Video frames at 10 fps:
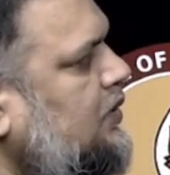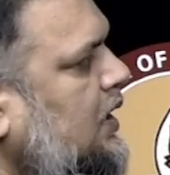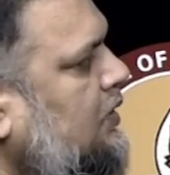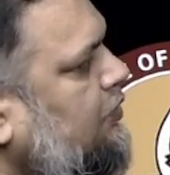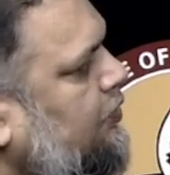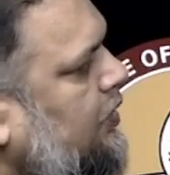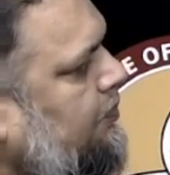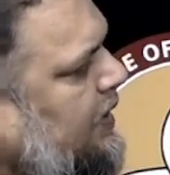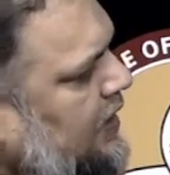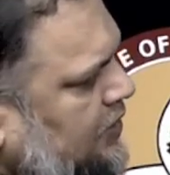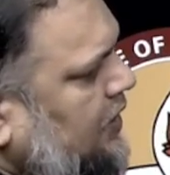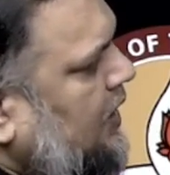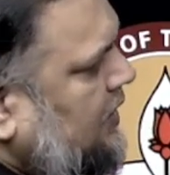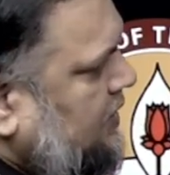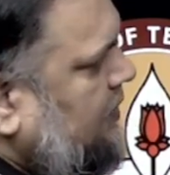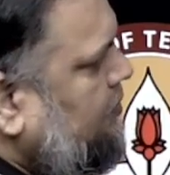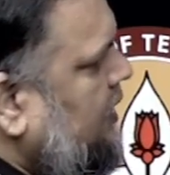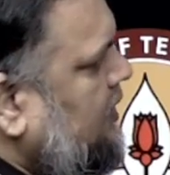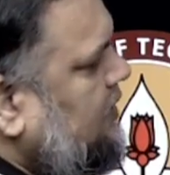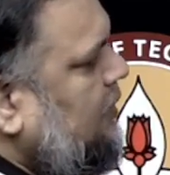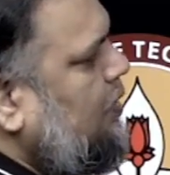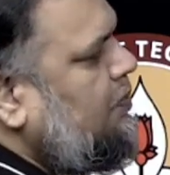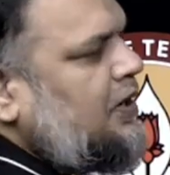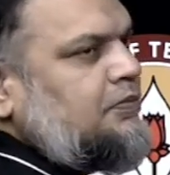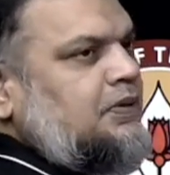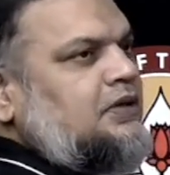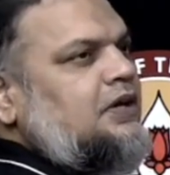And for PhD, at some department,